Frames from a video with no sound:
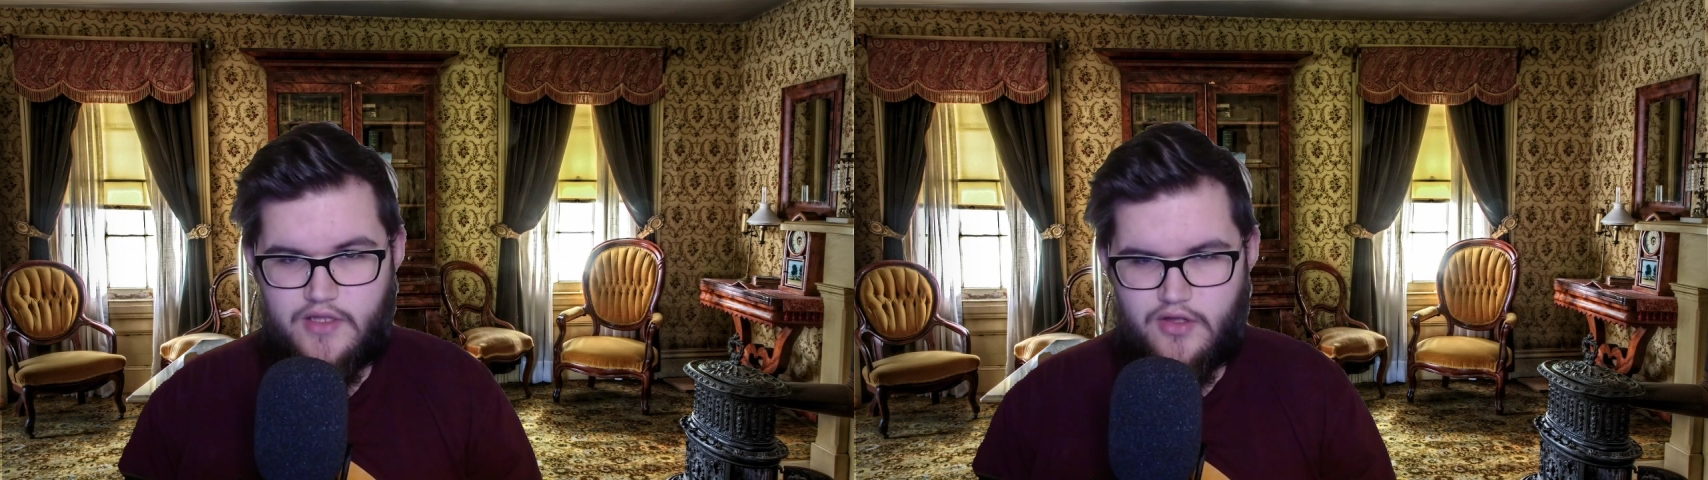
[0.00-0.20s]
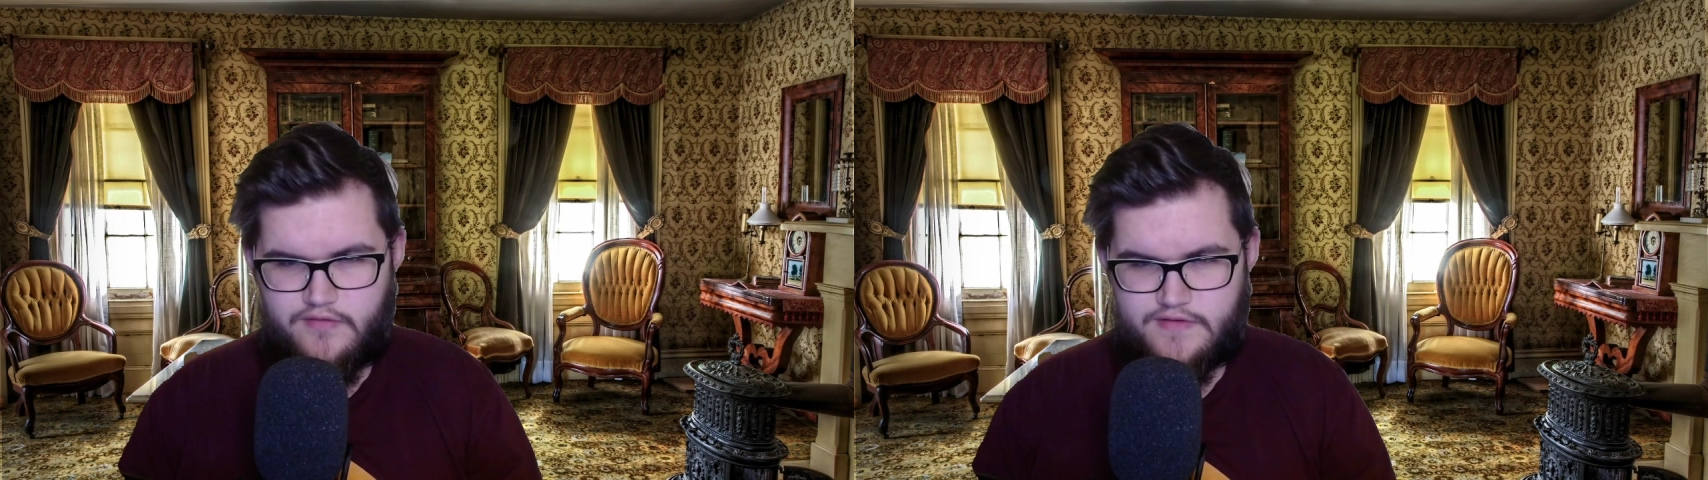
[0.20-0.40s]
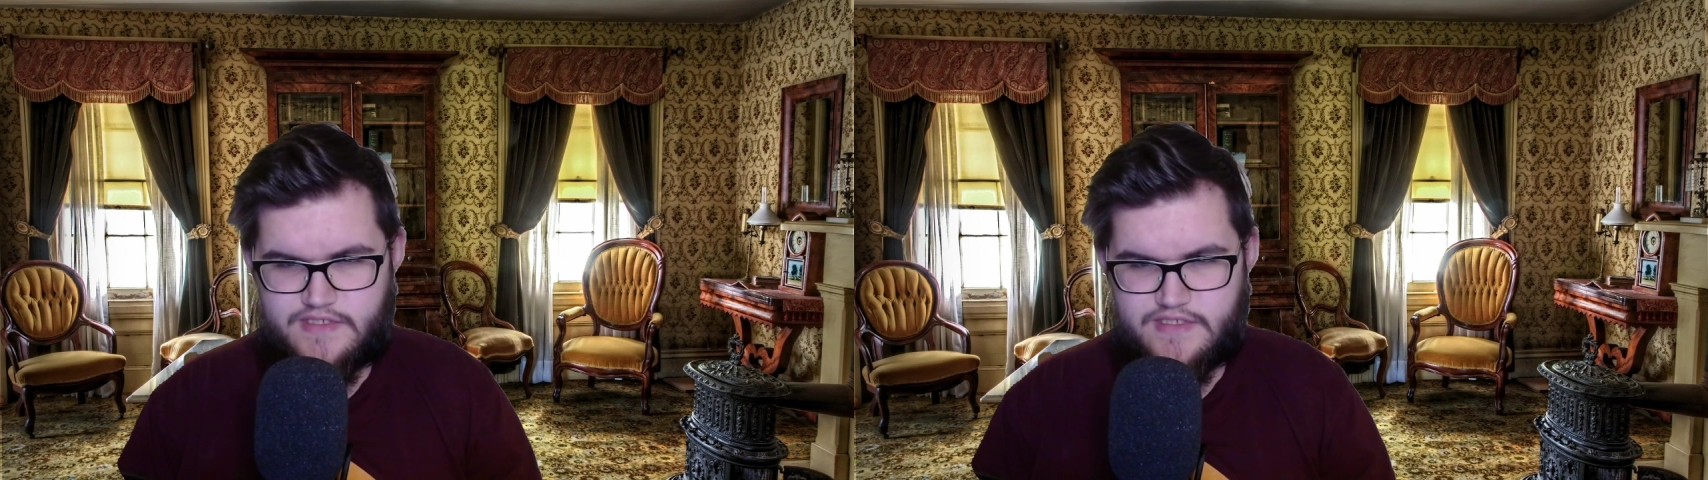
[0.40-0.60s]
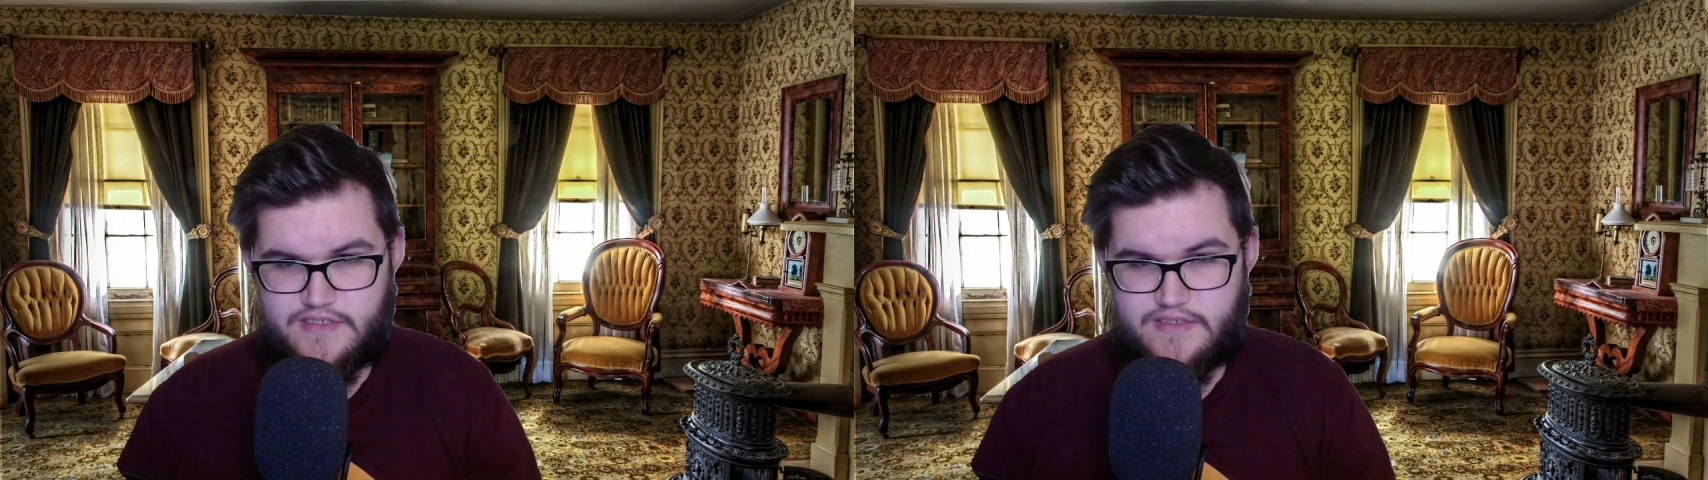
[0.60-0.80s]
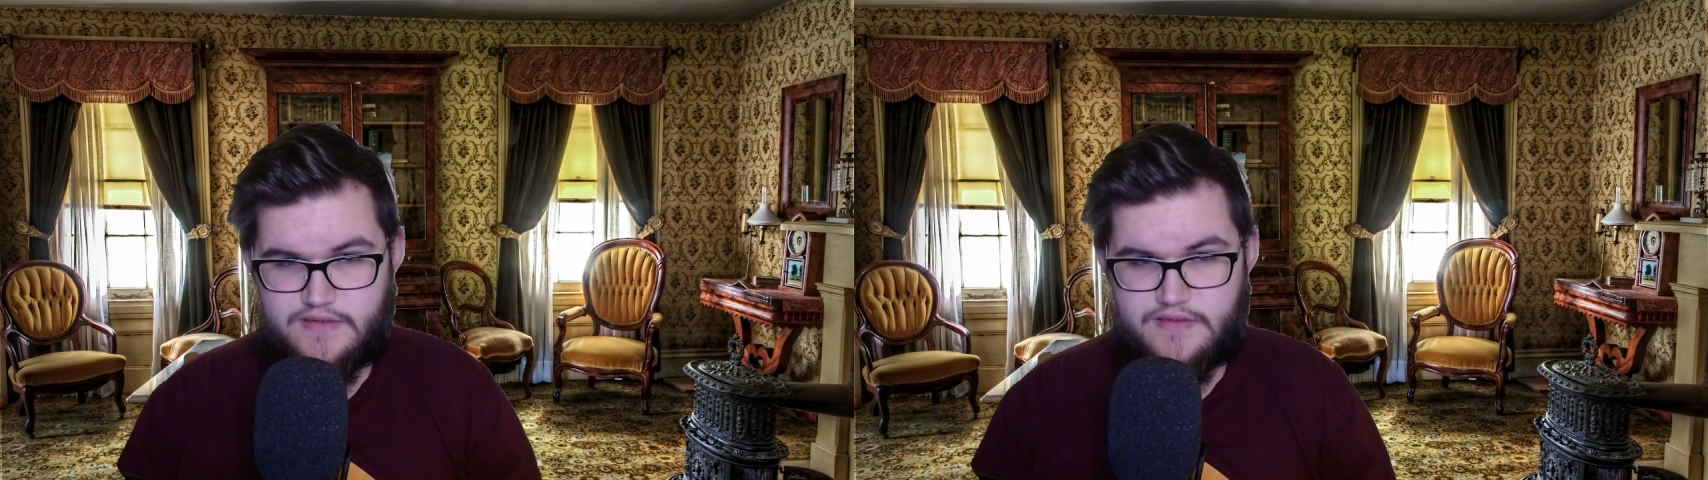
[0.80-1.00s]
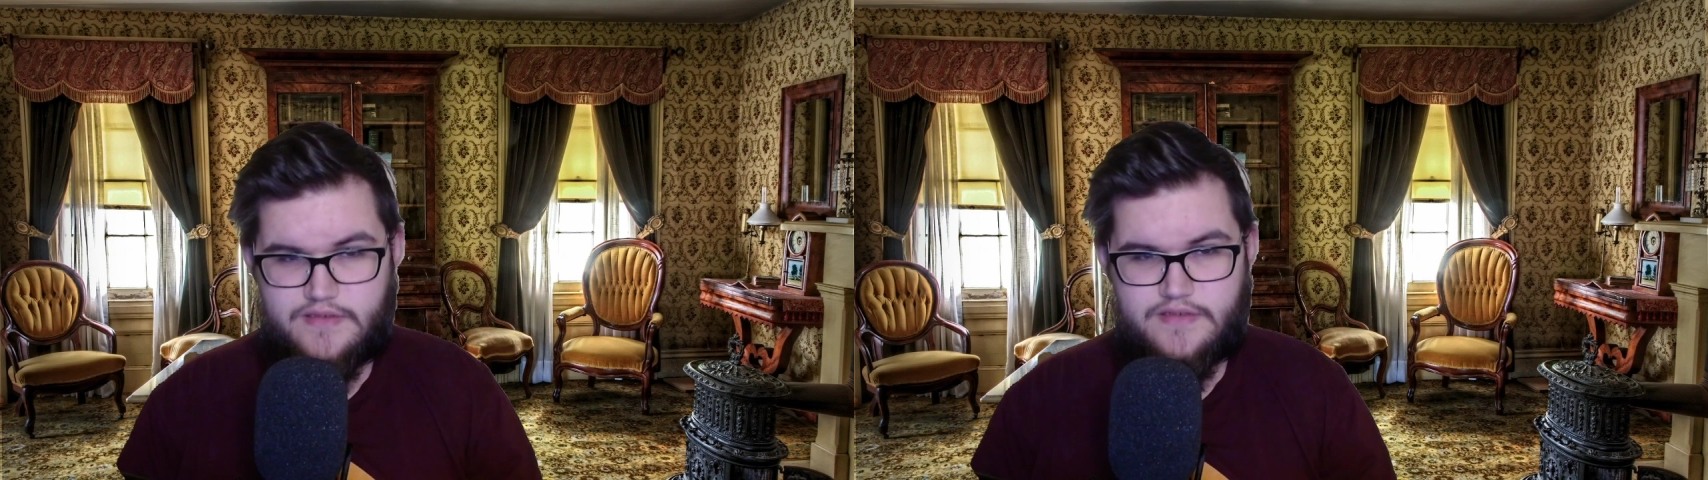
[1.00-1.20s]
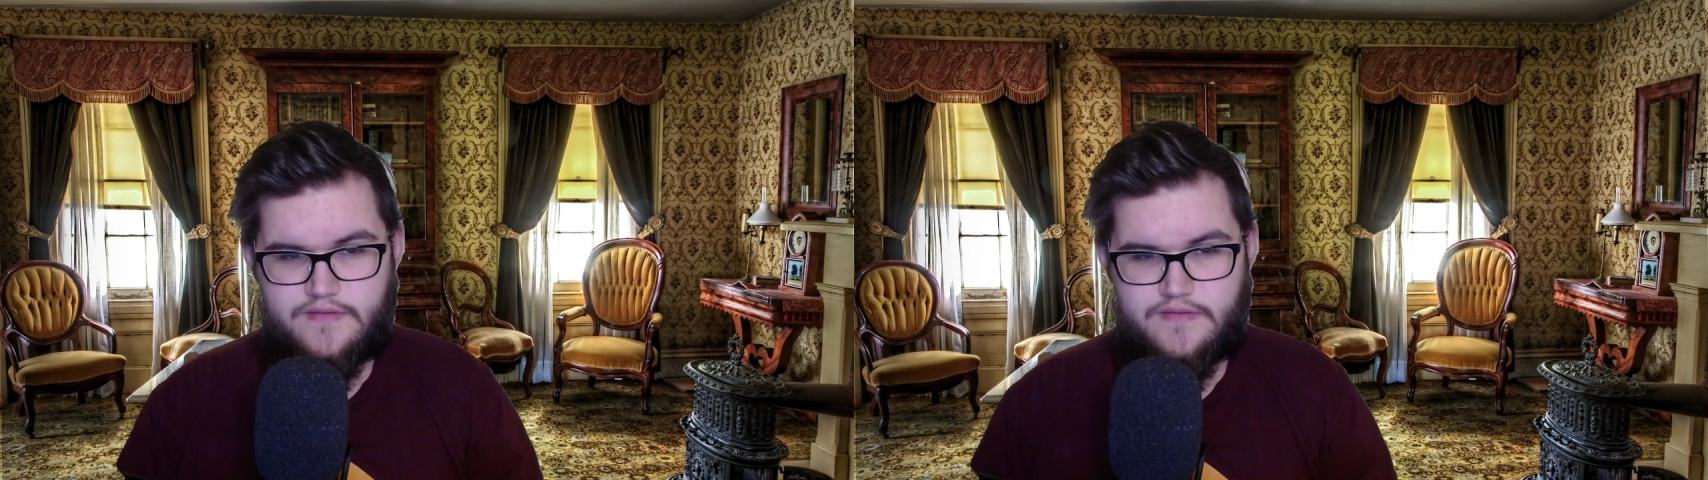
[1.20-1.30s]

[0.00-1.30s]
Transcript: of a sister.